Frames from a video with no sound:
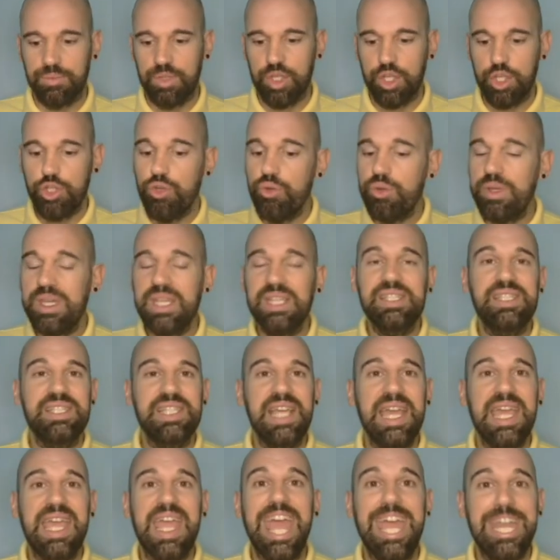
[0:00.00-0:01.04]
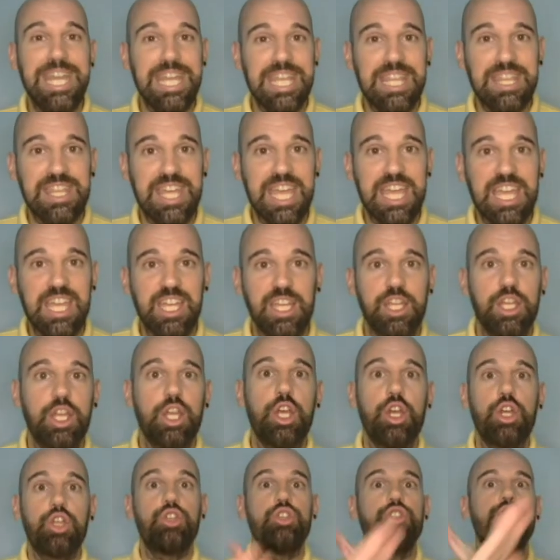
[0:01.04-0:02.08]
You can say anything.
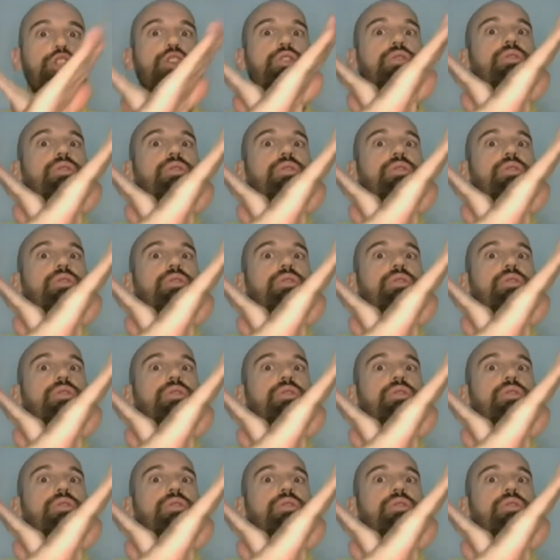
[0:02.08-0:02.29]
Do